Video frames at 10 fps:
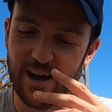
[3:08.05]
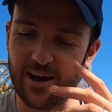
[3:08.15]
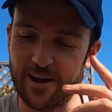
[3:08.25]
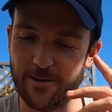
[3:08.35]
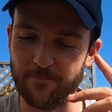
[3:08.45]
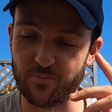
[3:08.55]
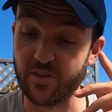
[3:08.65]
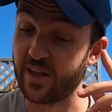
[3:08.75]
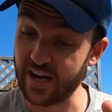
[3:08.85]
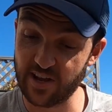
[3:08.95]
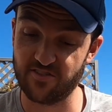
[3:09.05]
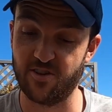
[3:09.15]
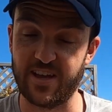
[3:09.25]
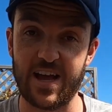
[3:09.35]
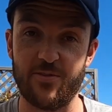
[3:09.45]
And then last
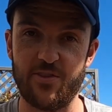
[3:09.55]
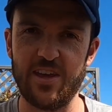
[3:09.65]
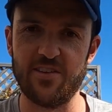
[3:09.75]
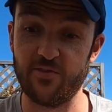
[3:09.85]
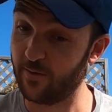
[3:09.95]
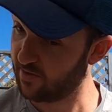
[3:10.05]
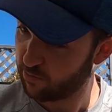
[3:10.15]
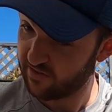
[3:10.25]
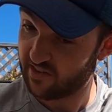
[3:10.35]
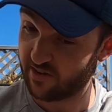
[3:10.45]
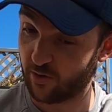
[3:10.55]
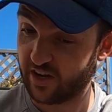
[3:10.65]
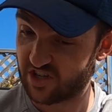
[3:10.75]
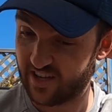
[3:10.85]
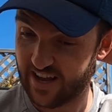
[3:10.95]
night, the surprise you sold
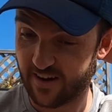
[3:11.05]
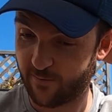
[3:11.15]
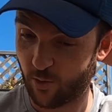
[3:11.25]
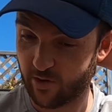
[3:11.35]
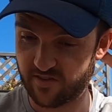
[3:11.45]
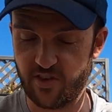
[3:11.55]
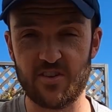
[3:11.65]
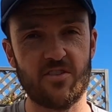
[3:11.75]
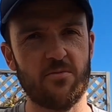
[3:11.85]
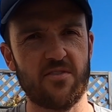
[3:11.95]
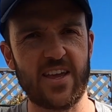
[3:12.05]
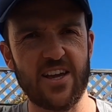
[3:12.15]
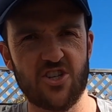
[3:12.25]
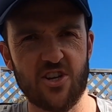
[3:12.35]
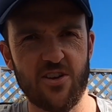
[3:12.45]
actually, end of August. These are some
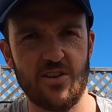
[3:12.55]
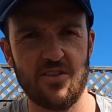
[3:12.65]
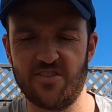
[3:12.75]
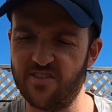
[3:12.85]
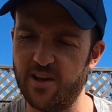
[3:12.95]
Skechers,